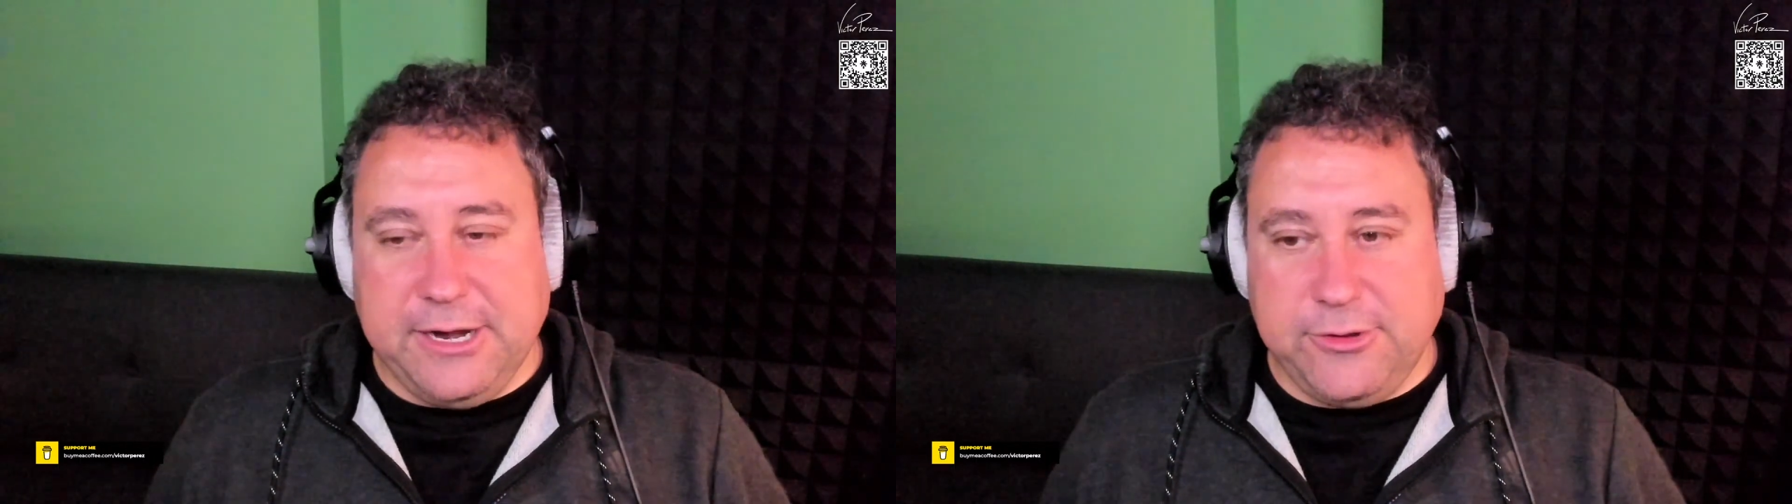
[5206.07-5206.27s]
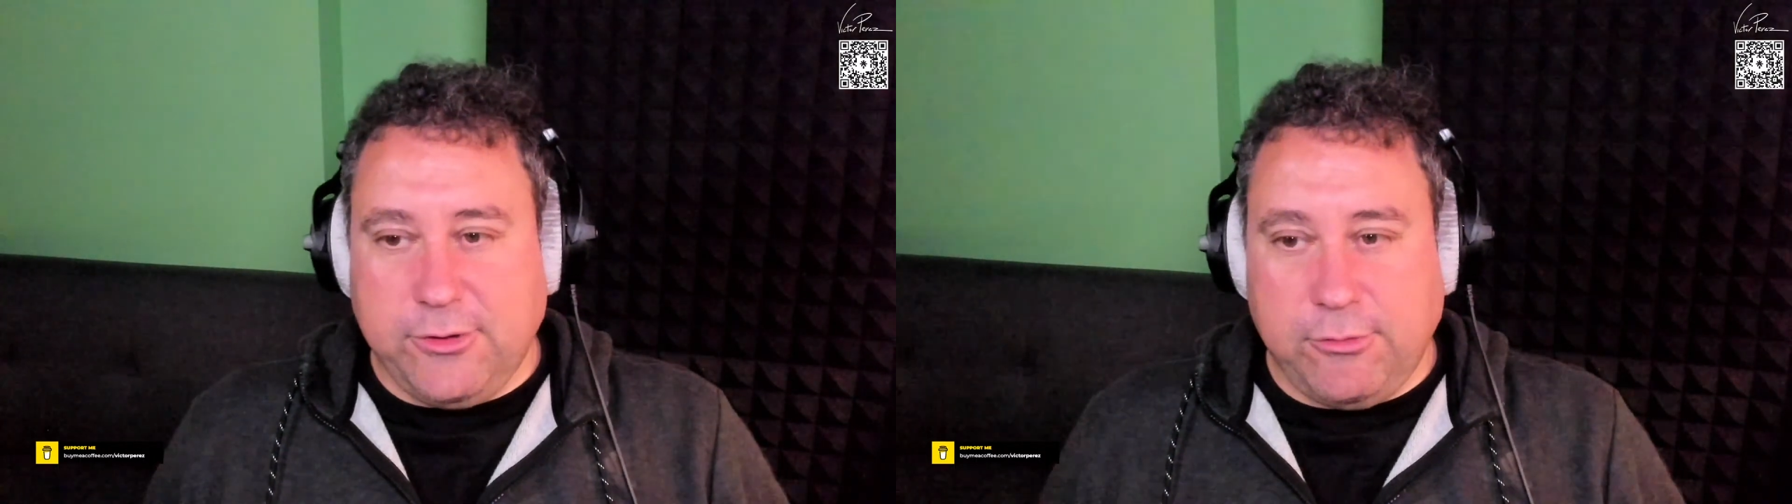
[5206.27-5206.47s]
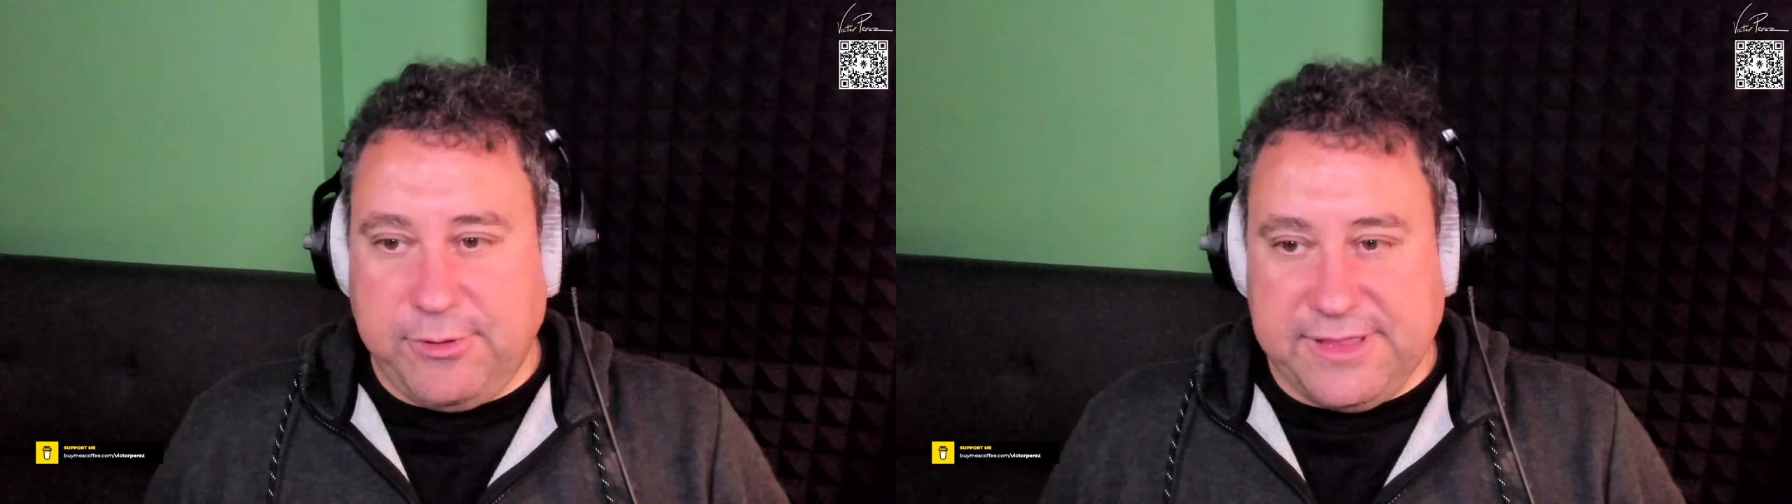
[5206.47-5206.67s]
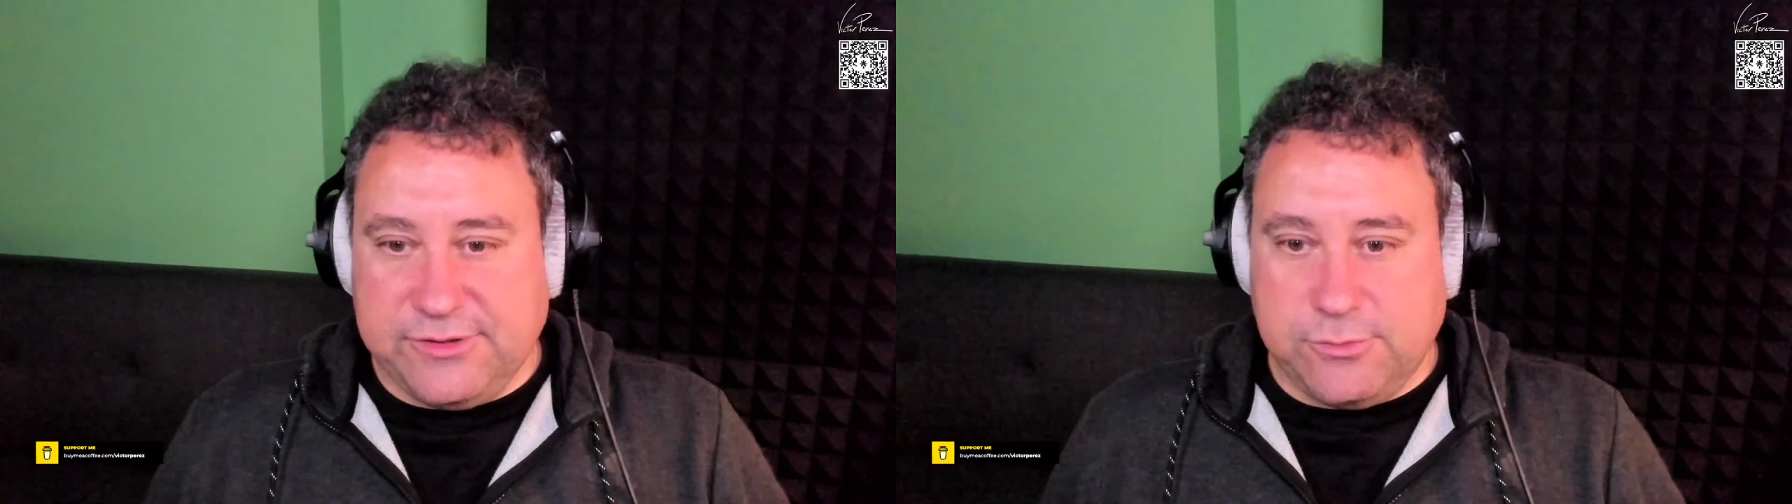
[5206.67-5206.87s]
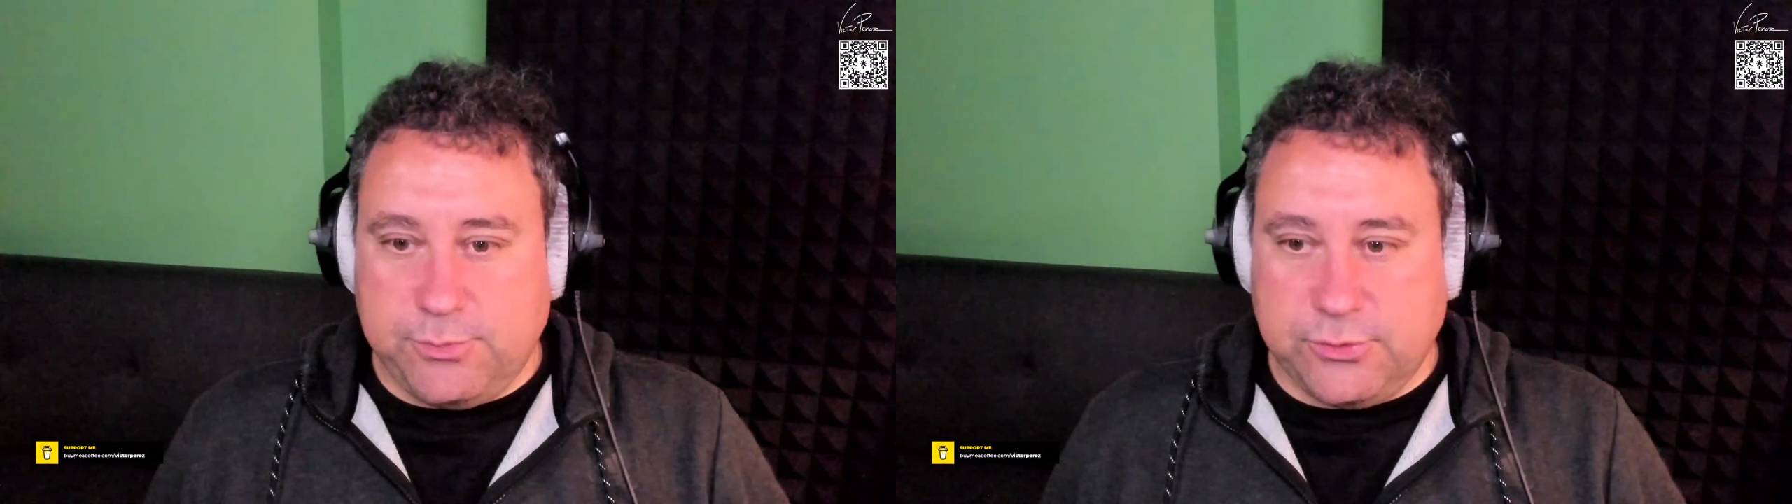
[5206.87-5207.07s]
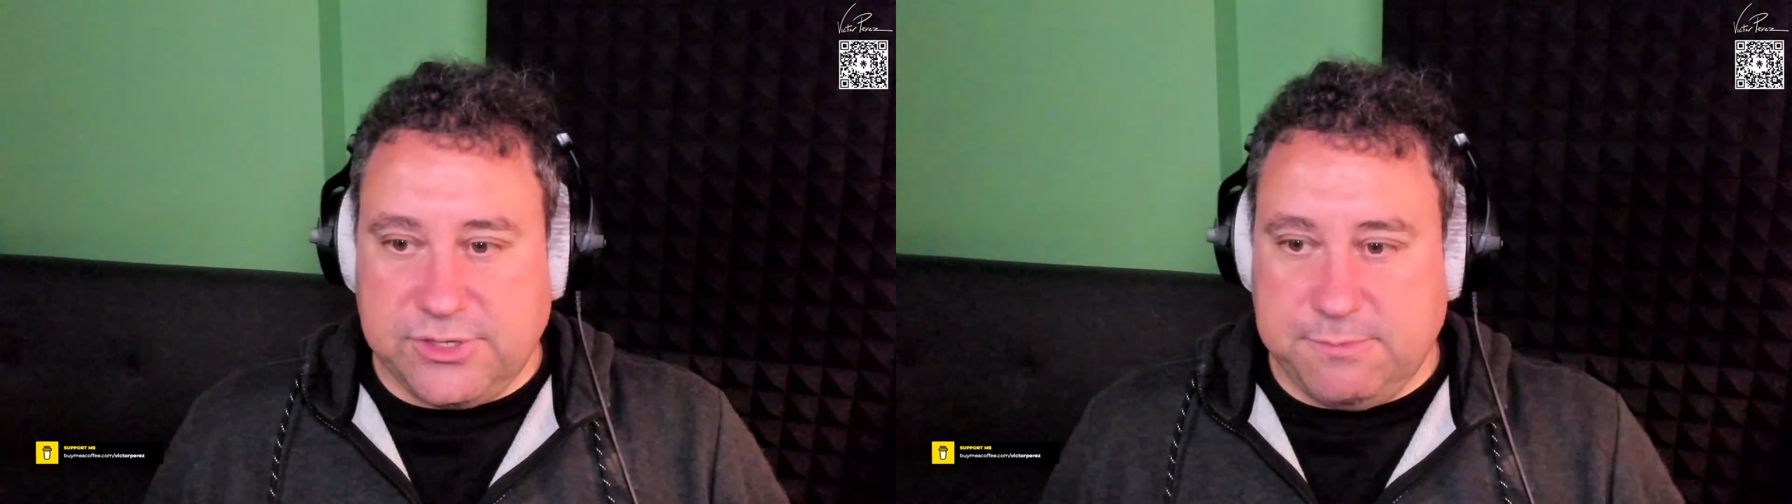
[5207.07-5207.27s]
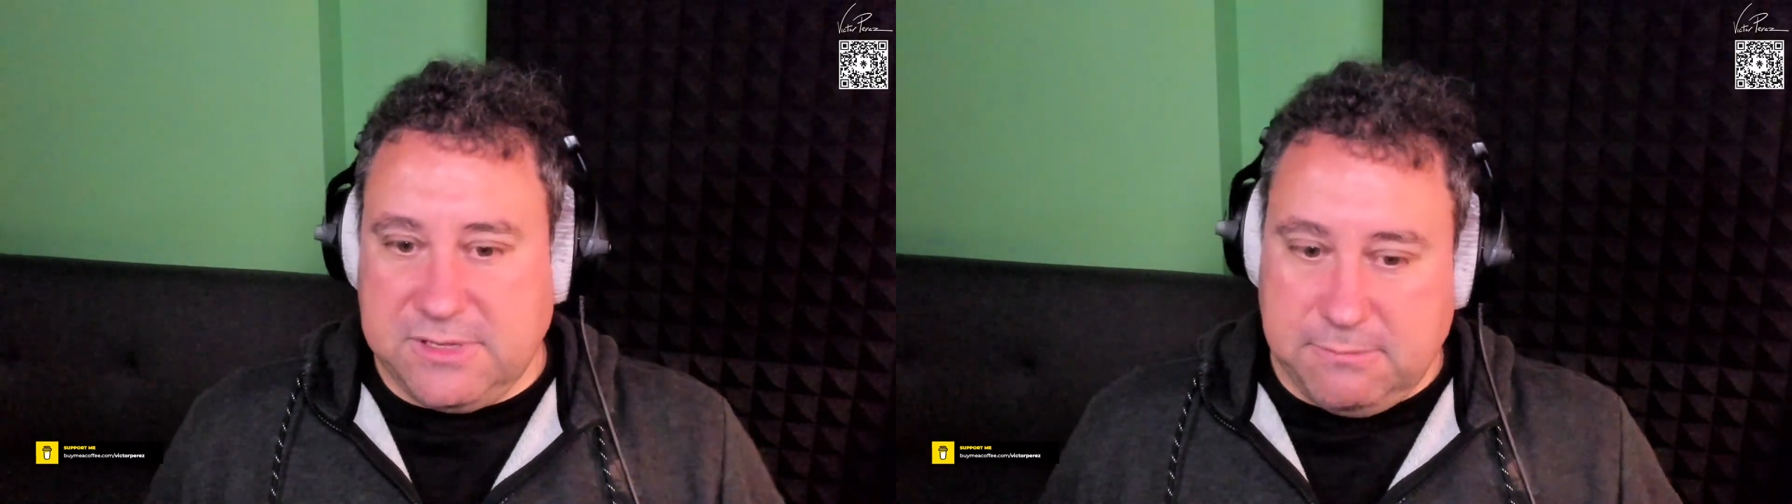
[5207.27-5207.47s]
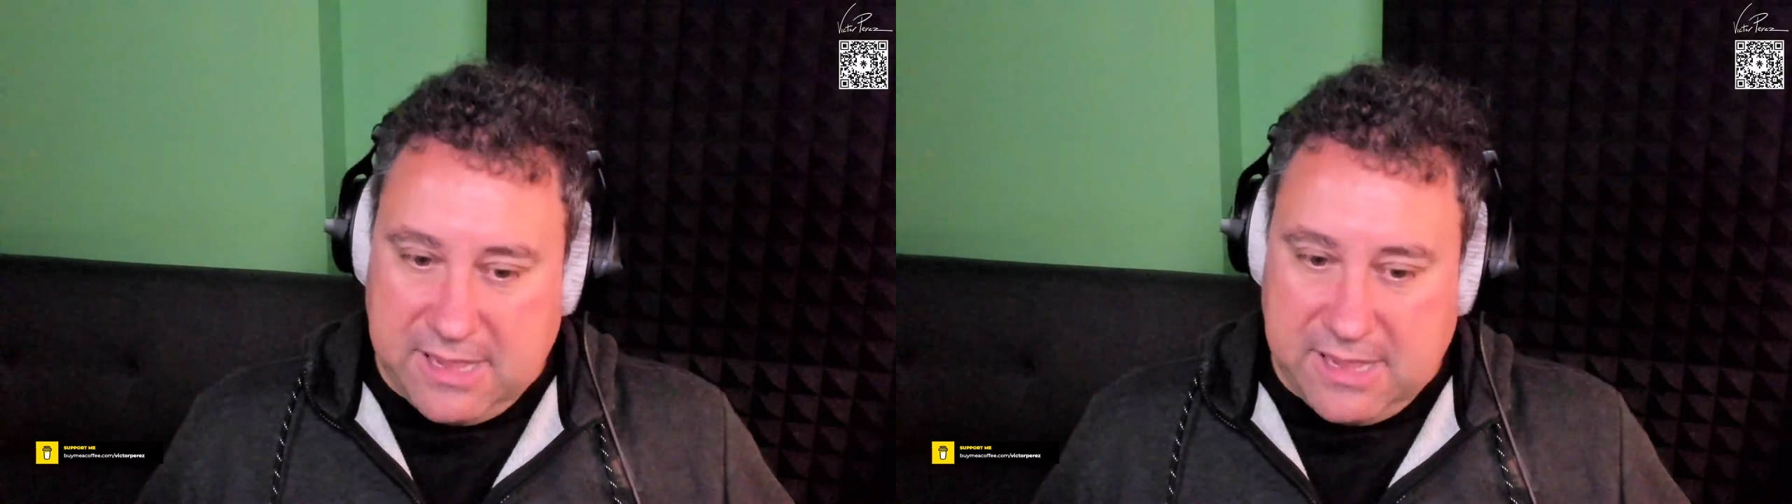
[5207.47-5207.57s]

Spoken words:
you're already supporting me,